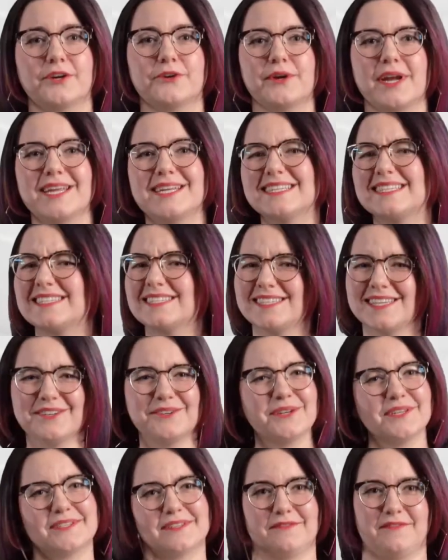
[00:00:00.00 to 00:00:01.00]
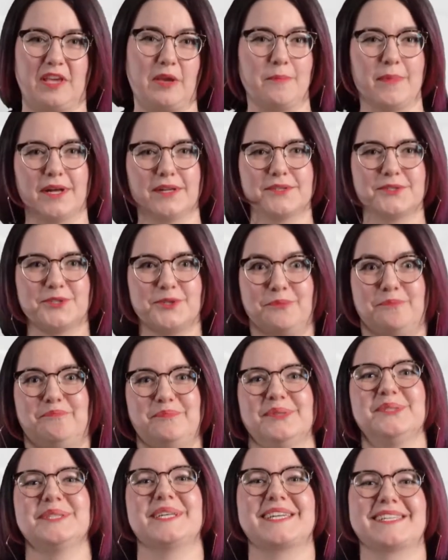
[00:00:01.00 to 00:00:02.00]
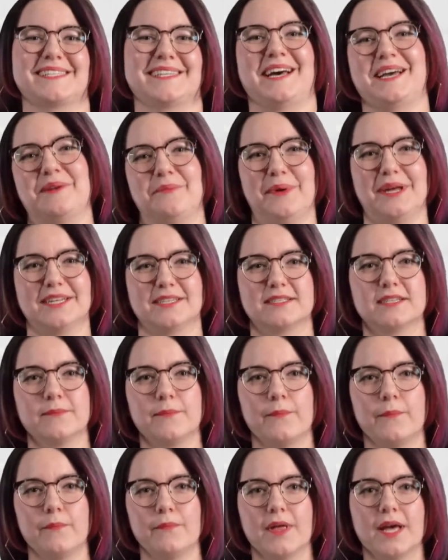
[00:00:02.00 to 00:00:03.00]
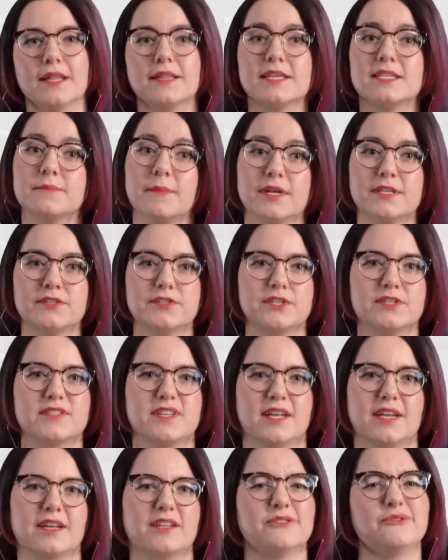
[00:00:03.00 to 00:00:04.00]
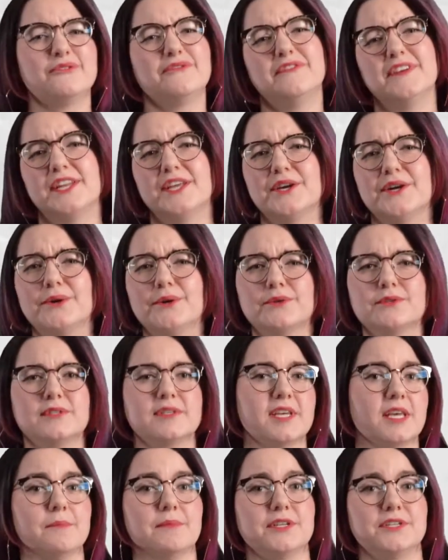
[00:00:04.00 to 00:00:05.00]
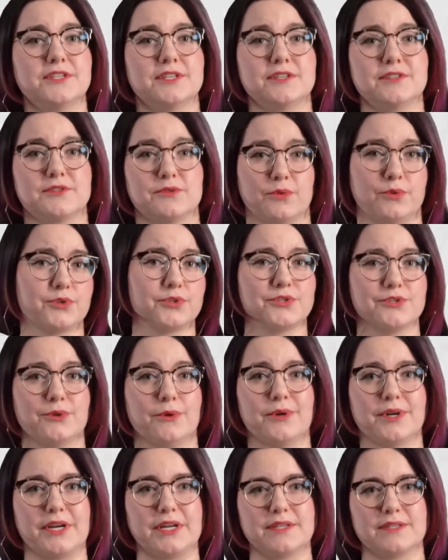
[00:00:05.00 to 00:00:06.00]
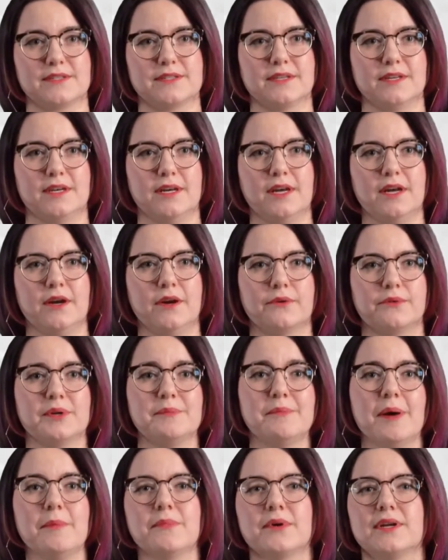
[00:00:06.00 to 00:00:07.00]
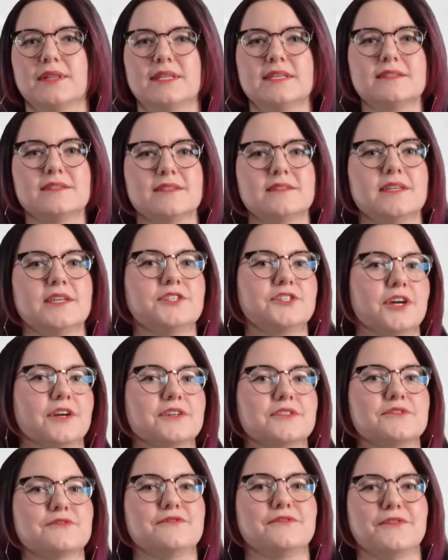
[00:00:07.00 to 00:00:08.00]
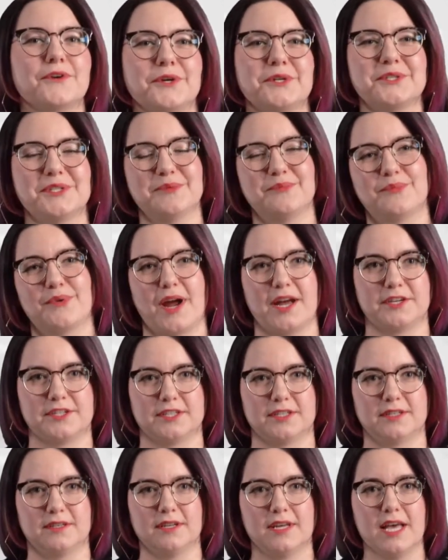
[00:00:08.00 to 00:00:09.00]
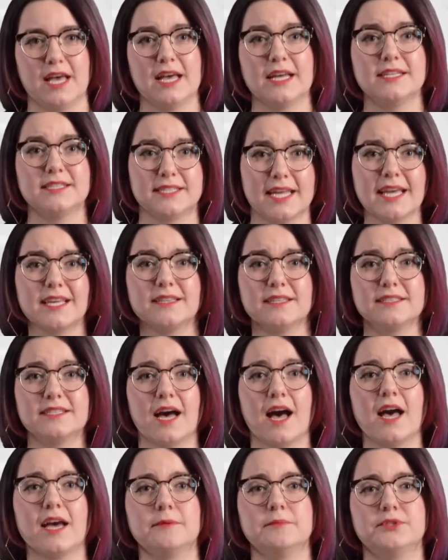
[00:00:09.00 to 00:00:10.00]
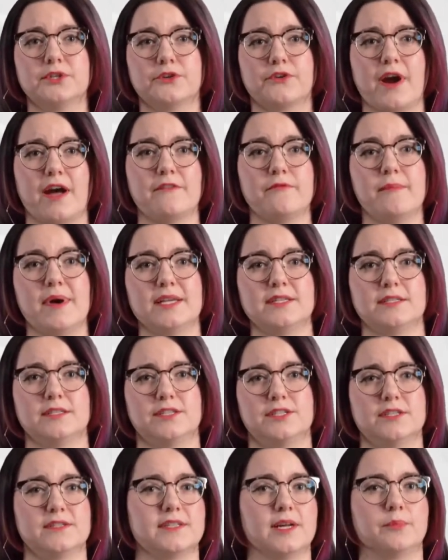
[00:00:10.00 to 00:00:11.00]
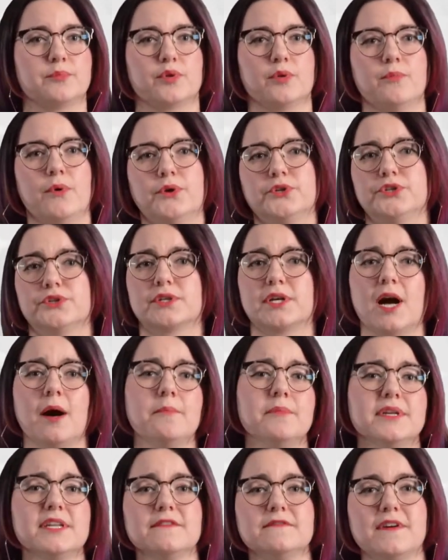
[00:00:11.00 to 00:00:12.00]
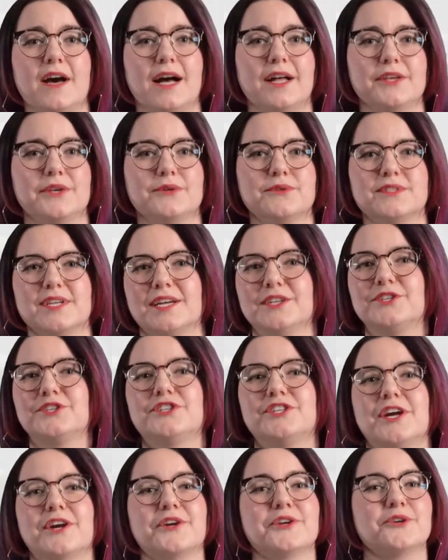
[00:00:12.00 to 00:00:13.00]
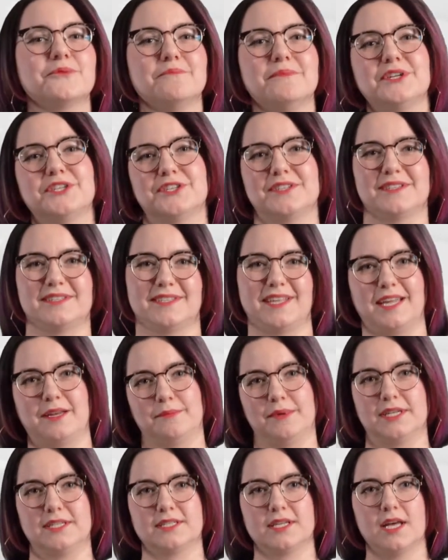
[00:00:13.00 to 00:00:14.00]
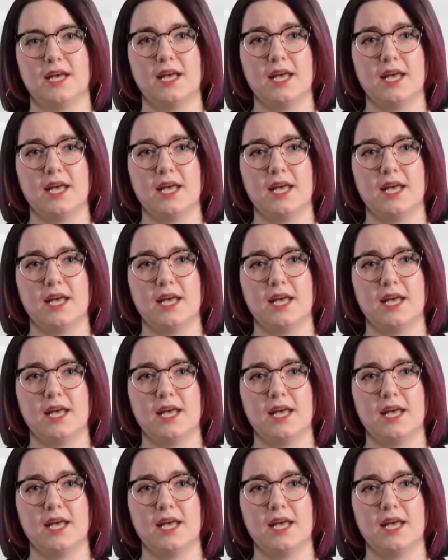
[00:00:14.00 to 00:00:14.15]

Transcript: create a series of emails to build excitement. These messages can include videos, images, or stories. Remember, this is HR's first impression. Take the time to craft messages that promote your company values and share your mission statement.